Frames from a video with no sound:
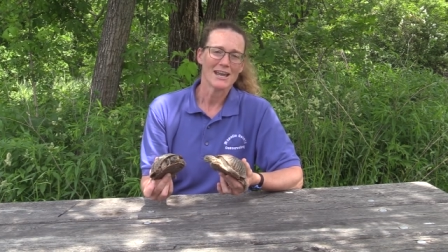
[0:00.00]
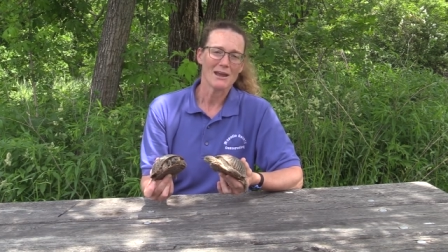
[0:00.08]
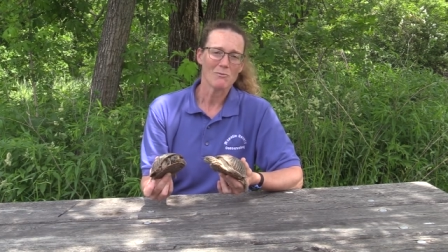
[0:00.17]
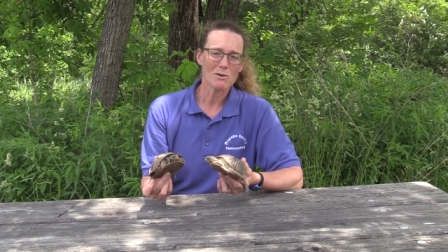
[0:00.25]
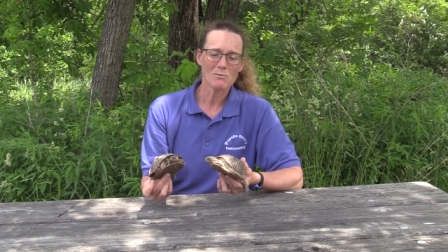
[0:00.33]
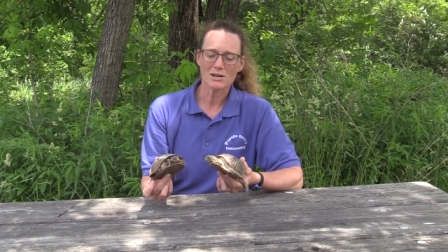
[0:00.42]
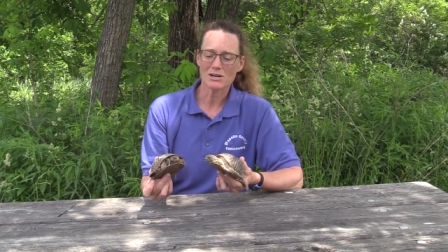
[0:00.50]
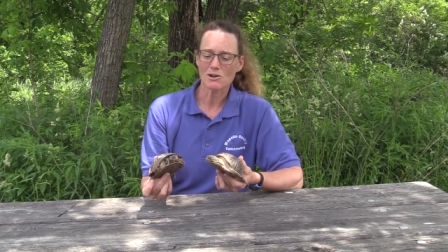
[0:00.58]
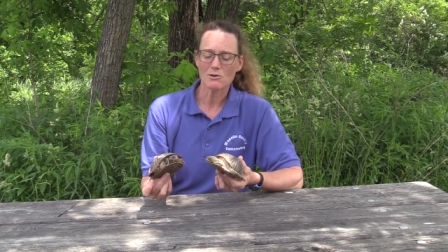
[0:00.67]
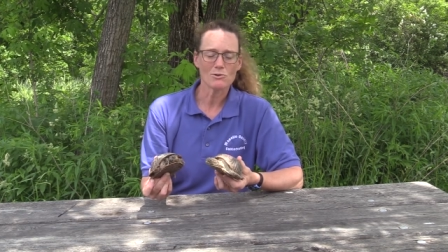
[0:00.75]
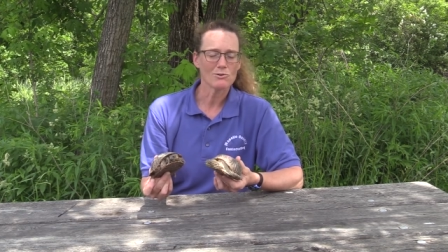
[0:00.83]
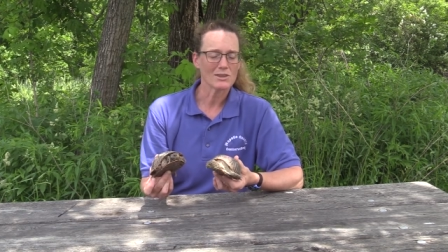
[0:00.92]
and we want to
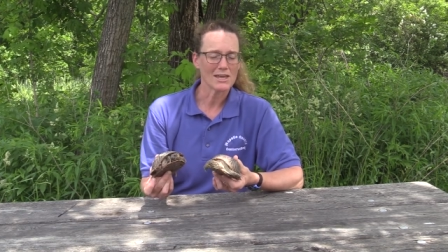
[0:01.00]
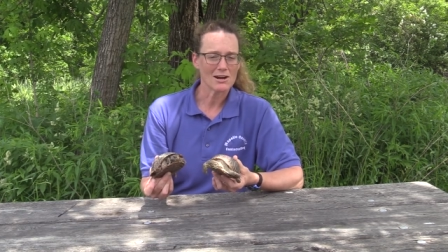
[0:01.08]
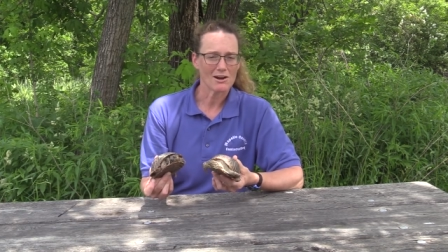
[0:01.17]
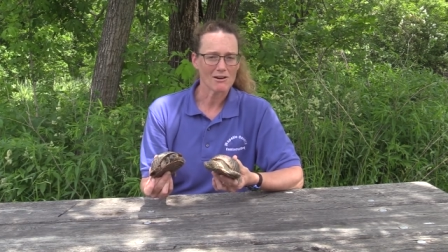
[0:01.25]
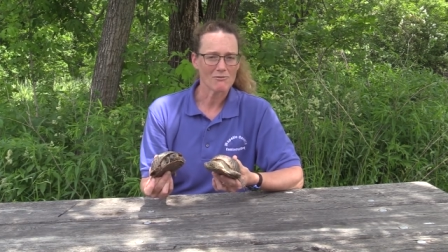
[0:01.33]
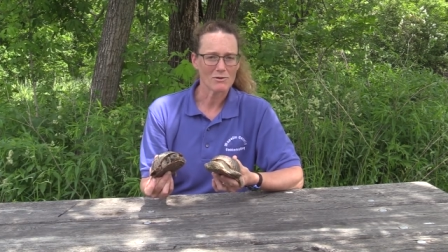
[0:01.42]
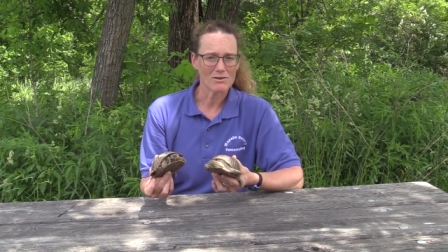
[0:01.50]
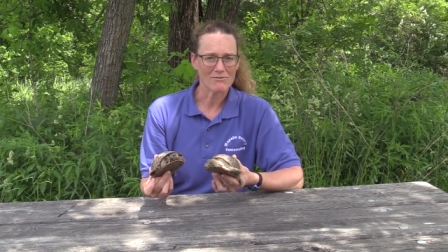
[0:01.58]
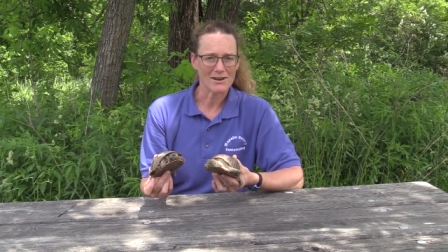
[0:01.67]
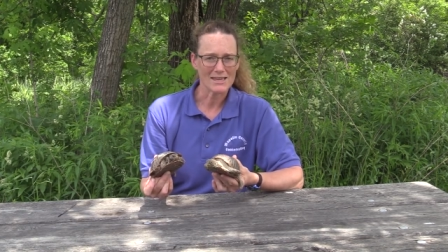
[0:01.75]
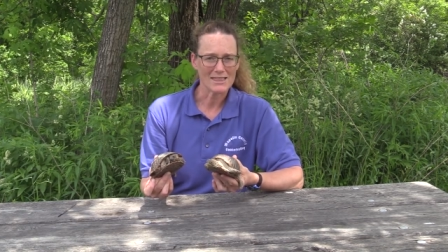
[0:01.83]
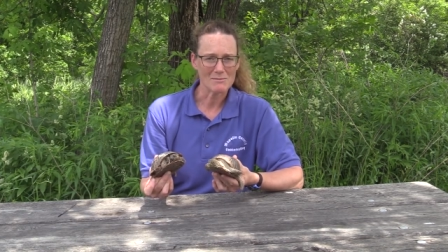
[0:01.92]
know who they are if we
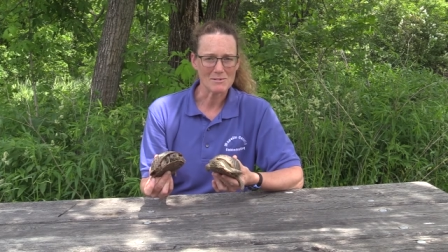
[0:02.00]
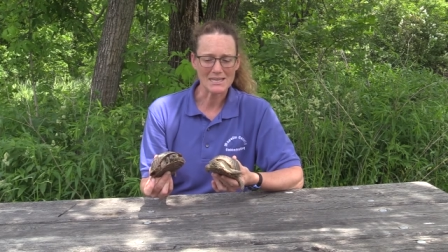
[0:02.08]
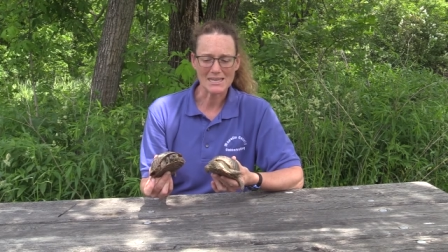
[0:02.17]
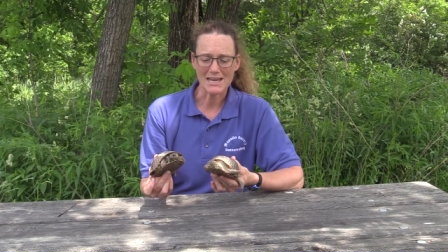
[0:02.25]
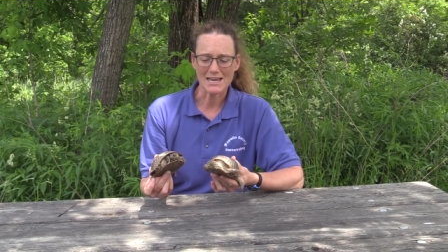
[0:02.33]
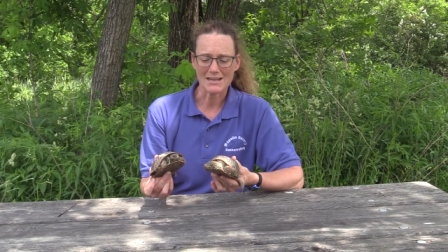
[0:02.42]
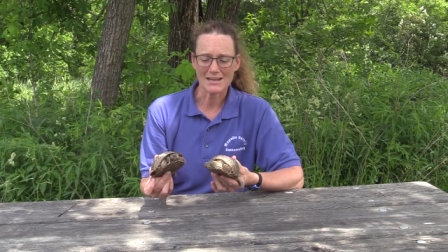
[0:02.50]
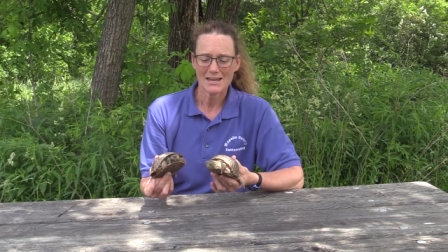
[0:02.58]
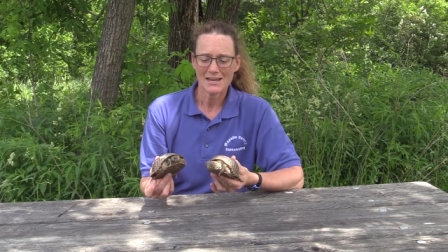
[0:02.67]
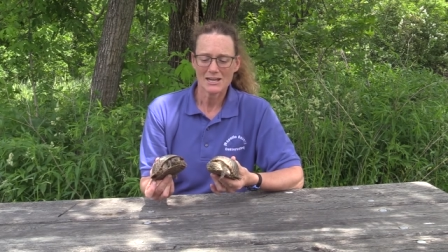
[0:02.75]
find them again.